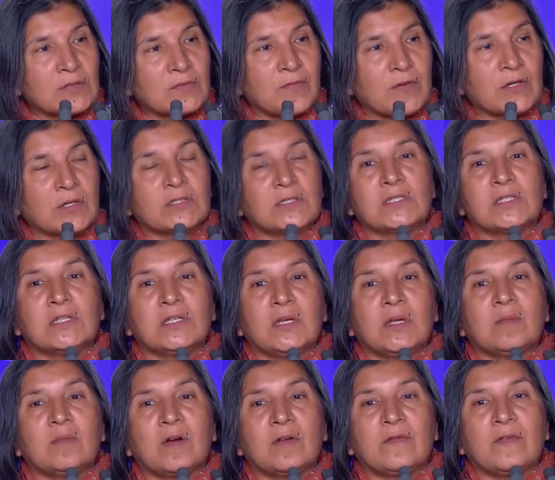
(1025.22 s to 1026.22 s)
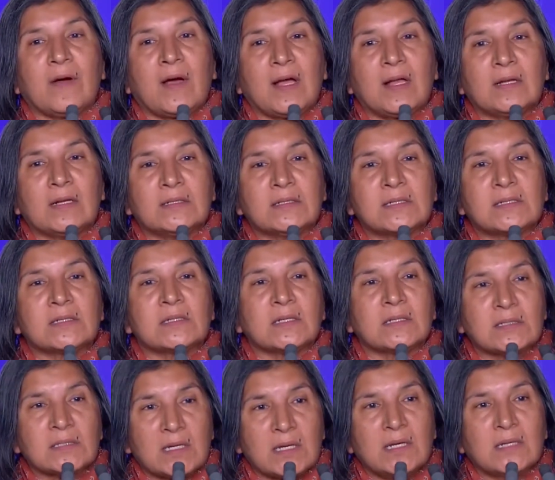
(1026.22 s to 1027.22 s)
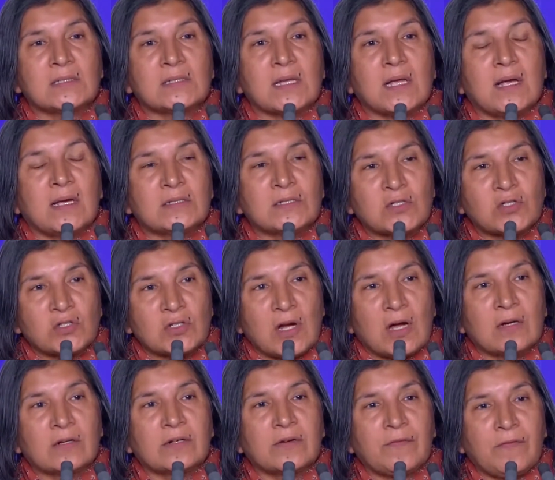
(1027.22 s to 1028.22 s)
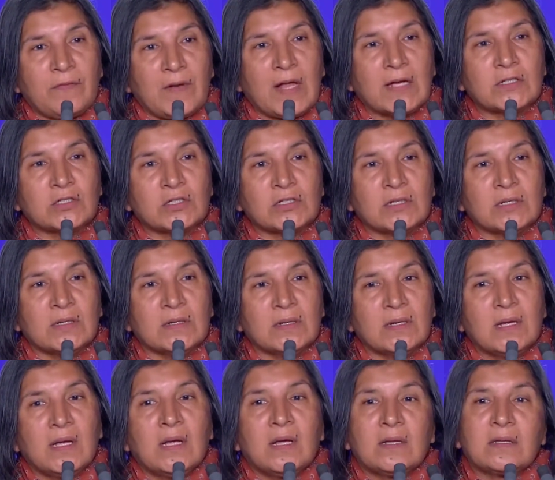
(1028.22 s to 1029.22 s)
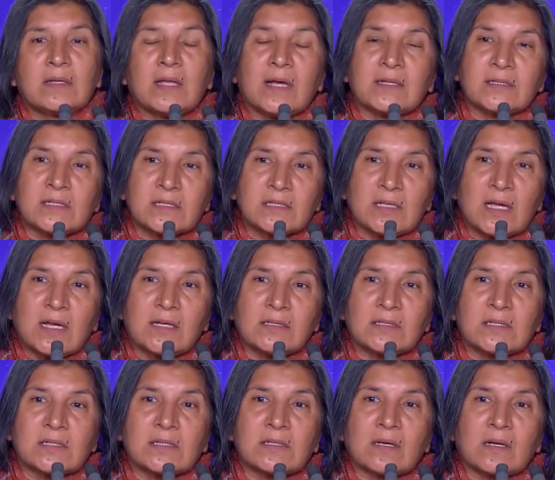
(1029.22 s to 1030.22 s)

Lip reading: of a continuum of violence, this is a strong reflection that states,